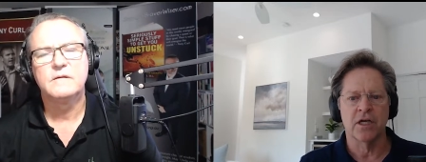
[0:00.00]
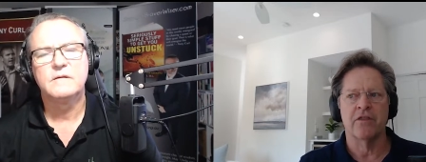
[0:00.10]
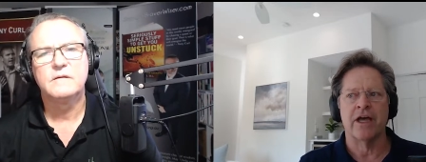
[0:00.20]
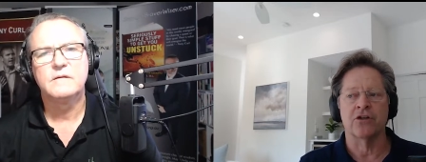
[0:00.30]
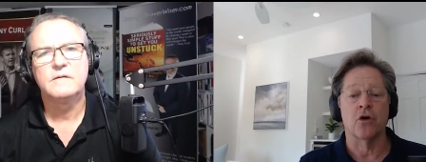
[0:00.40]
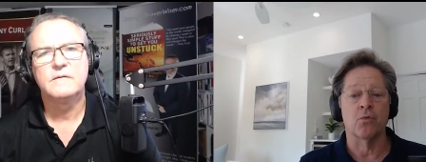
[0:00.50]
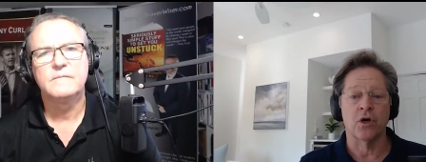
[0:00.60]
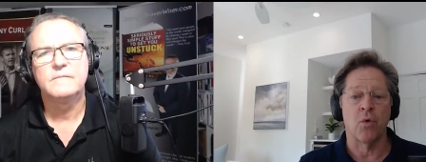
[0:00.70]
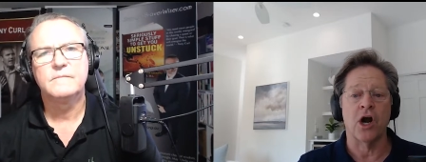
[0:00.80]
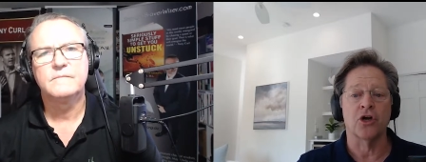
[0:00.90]
Speaker 1: that don't
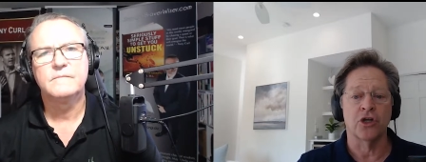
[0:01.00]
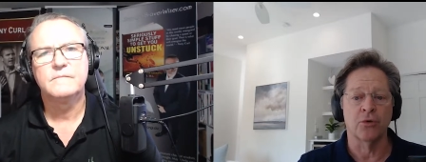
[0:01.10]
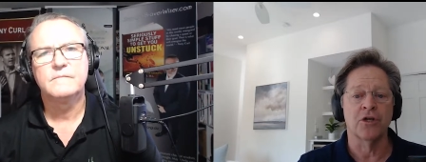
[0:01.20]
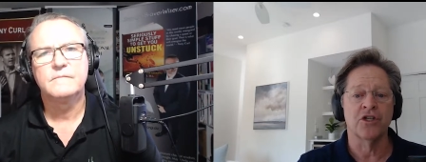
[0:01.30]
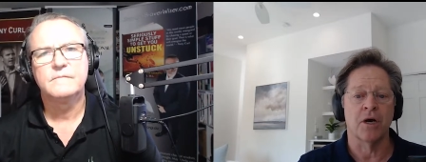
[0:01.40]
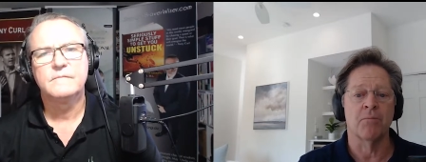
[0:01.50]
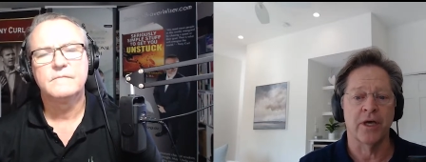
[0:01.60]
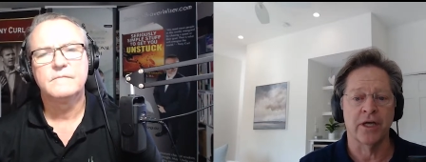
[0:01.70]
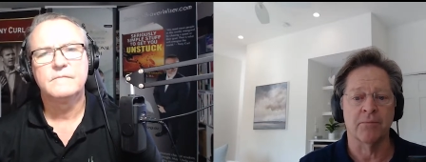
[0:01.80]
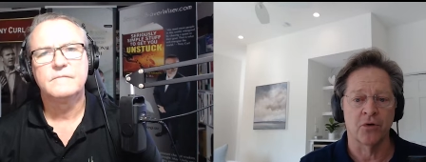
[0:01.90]
require you to jump
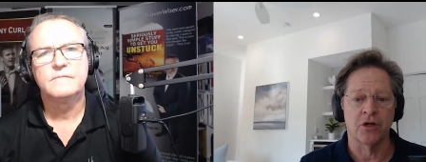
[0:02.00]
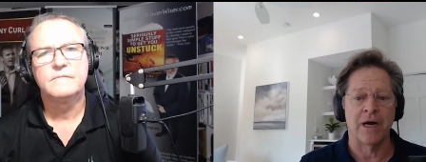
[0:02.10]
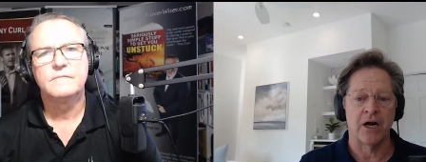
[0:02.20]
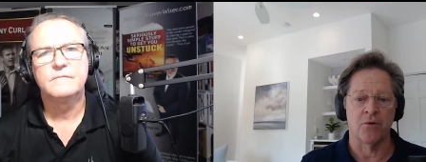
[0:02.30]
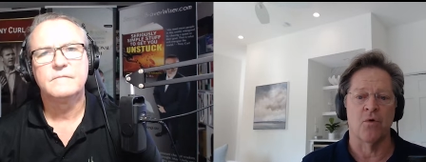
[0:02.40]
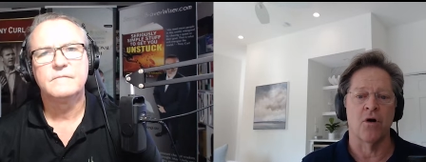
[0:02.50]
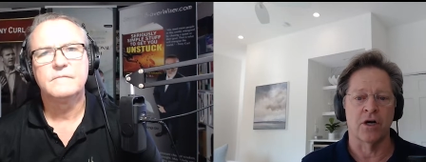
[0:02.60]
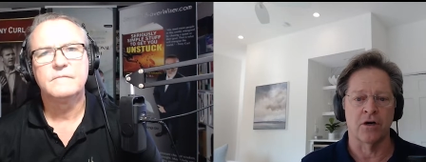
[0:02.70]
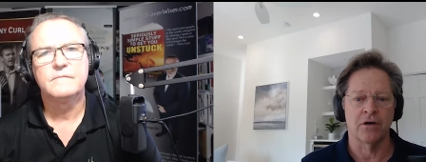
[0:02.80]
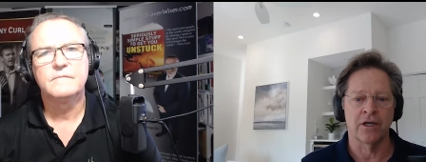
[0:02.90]
in and pull them out of the
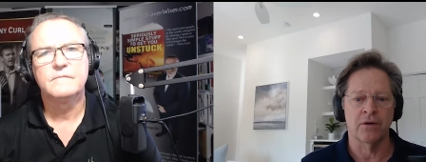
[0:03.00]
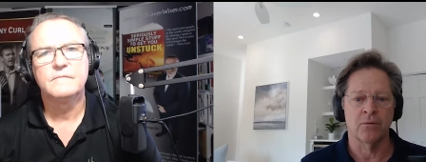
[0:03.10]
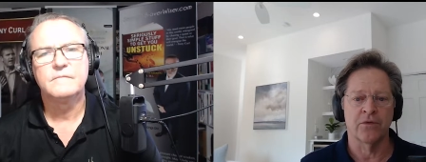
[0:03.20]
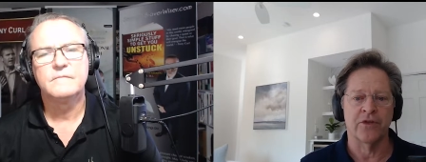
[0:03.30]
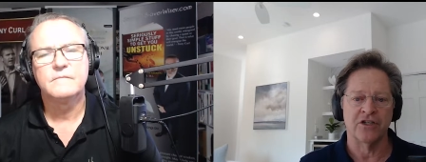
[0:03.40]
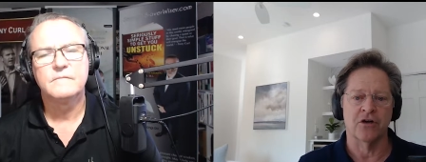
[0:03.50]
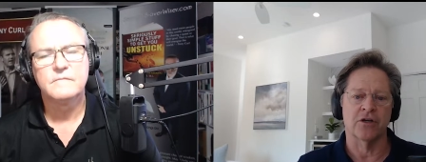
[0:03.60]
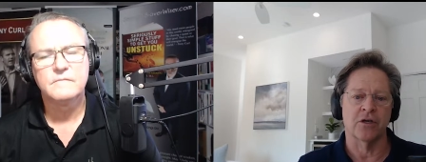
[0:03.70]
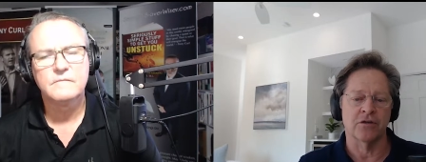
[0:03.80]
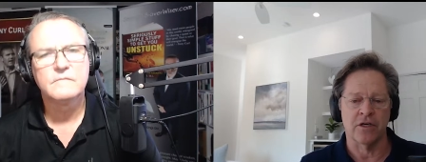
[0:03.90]
water when things start to
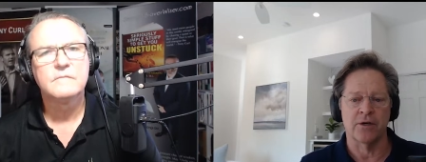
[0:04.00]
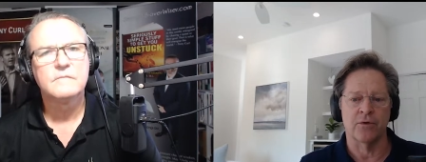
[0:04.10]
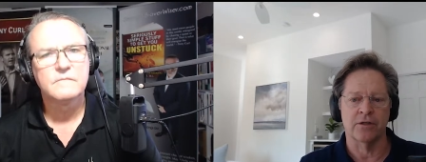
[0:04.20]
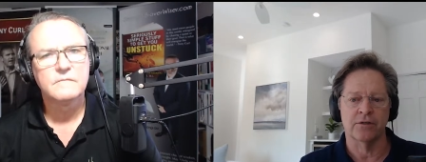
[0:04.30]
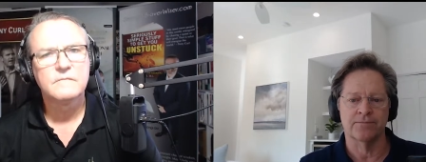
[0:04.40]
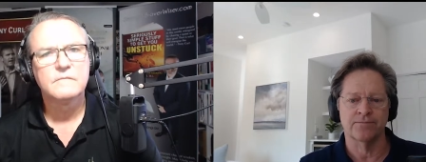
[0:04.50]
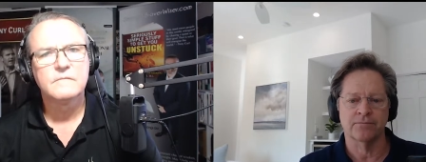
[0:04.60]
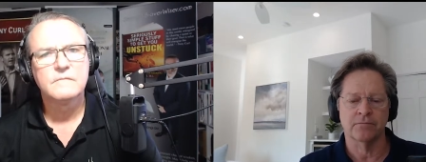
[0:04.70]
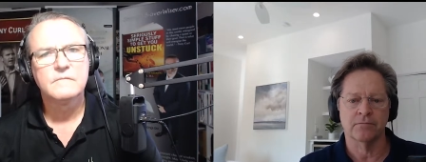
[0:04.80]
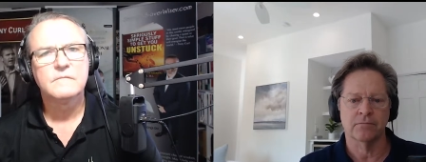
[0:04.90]
go sideways.
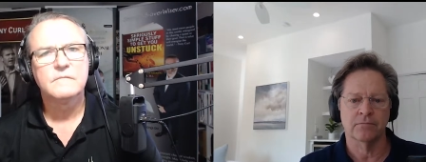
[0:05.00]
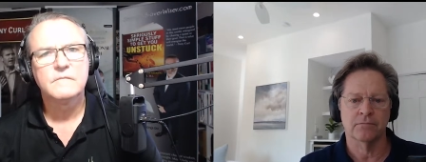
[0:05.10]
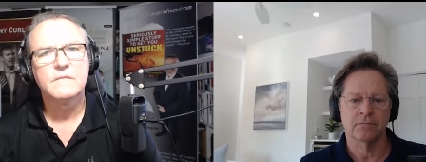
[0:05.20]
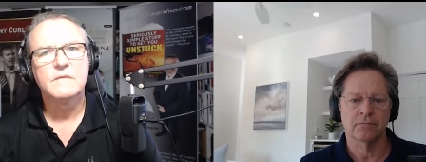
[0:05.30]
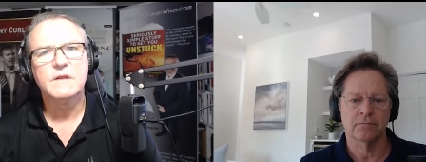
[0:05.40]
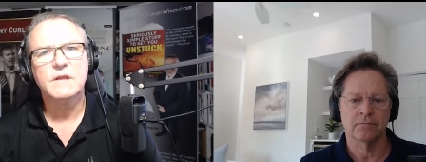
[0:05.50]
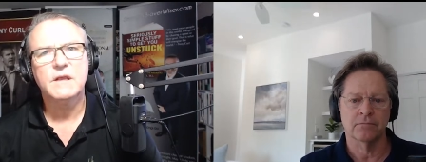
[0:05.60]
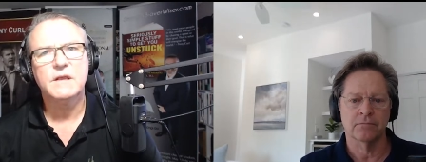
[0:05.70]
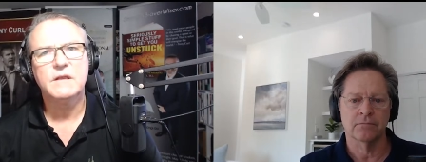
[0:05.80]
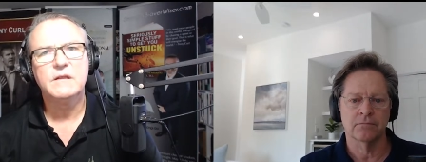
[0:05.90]

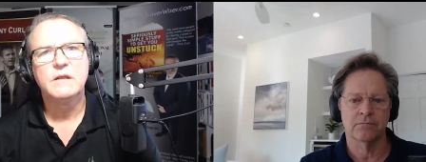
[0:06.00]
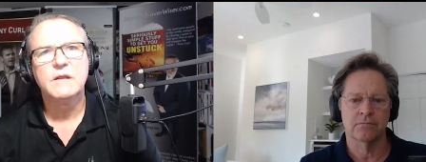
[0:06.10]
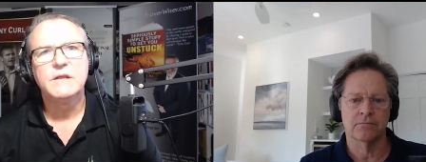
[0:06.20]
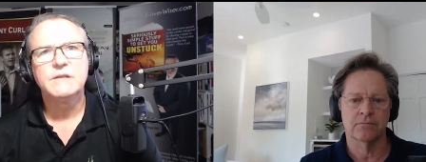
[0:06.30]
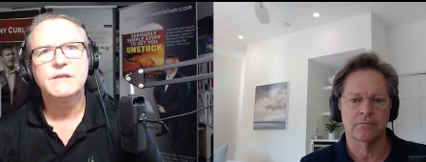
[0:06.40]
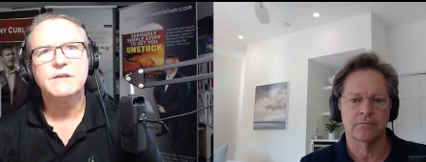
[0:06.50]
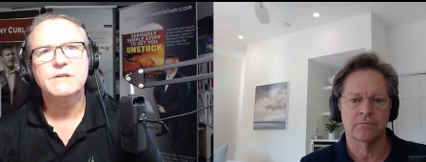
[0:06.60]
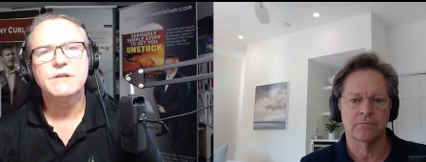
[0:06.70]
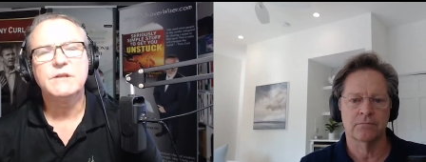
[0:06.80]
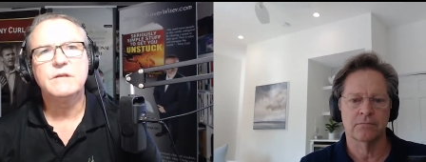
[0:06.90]
Speaker 2: Okay, so
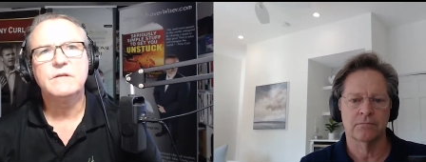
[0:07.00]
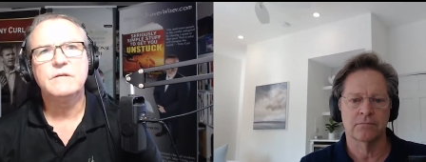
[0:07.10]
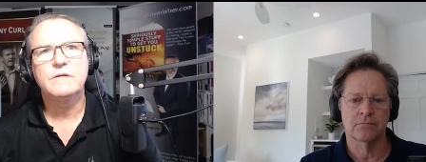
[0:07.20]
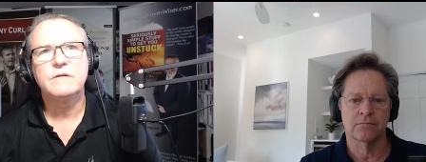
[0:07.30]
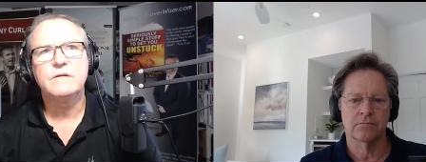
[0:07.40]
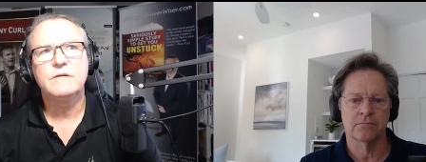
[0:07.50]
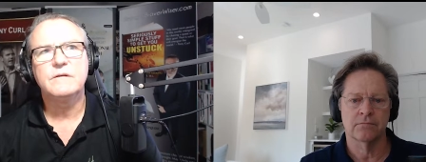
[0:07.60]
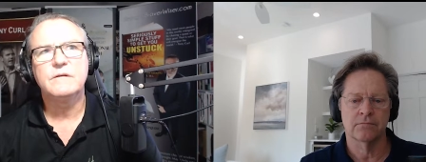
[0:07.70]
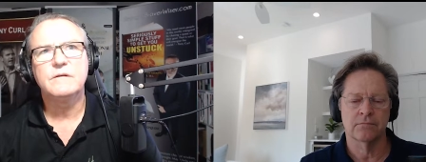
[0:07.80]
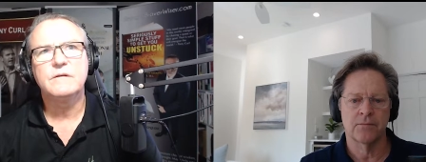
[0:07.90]
do you
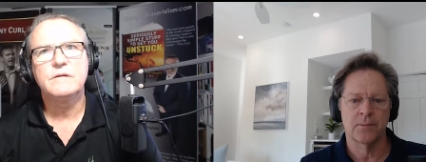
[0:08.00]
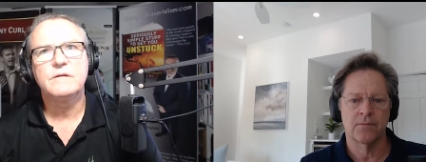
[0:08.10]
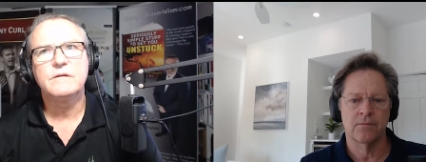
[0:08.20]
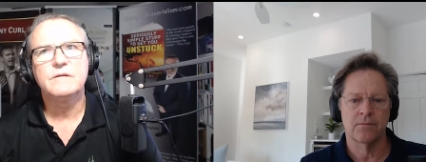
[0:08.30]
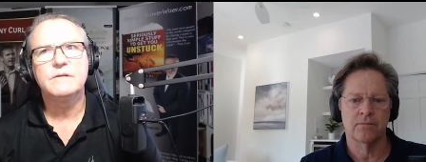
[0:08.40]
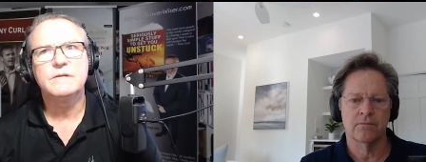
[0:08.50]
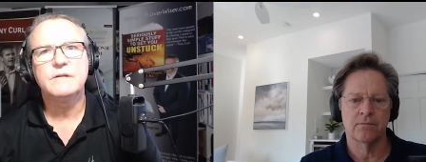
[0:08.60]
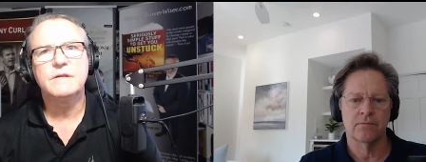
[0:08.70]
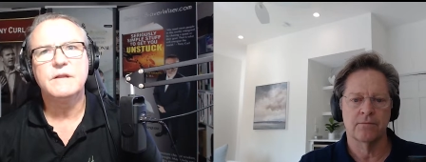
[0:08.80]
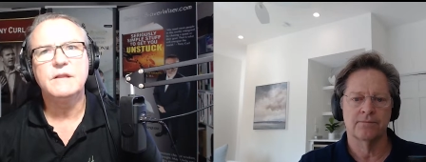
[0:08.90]

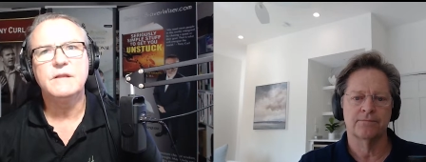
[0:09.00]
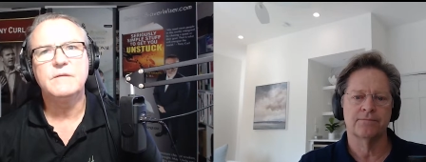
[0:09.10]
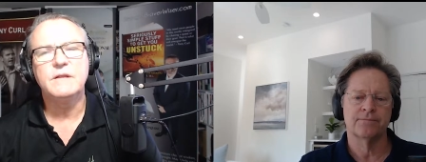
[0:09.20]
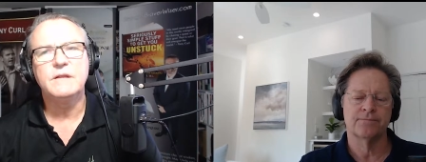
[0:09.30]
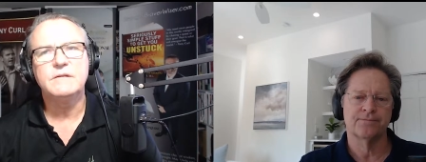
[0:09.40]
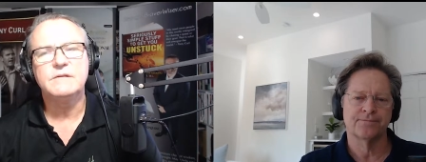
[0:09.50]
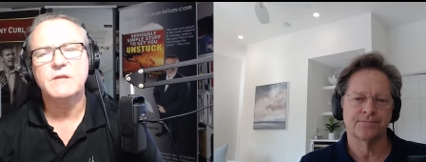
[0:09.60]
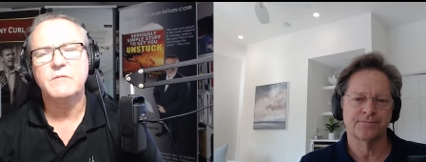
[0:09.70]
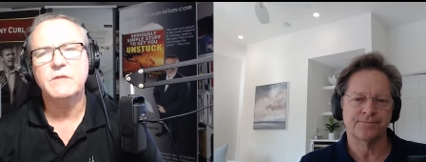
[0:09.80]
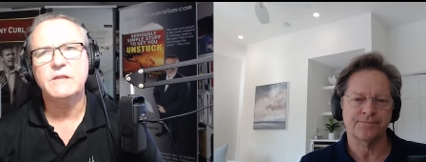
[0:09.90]
in the in
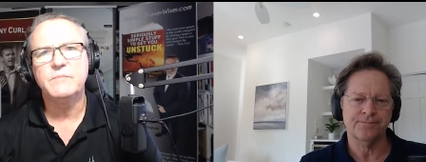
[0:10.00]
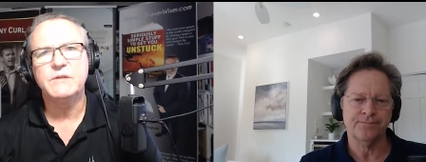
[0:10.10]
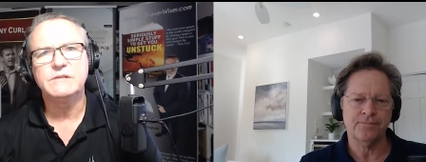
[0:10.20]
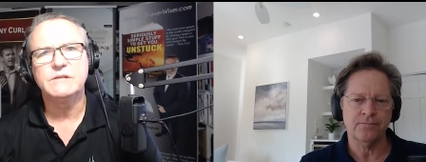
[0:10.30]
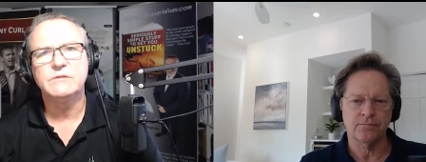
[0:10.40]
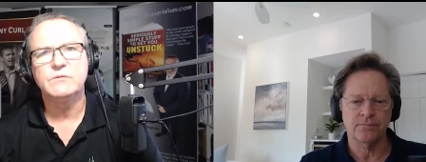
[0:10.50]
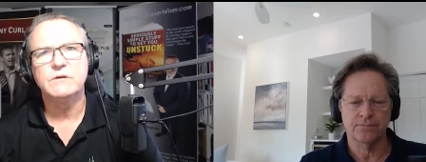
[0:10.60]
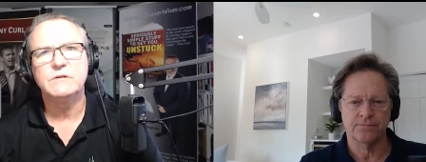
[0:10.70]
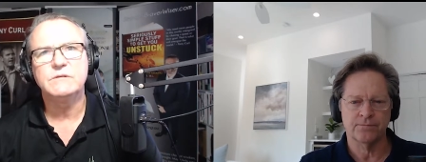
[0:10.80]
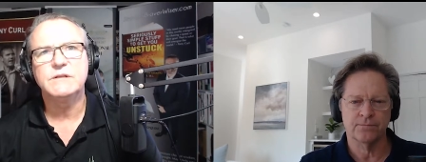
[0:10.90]
so in the business
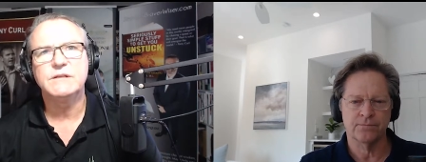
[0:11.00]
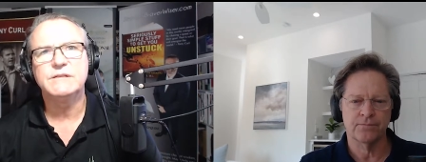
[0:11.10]
world do you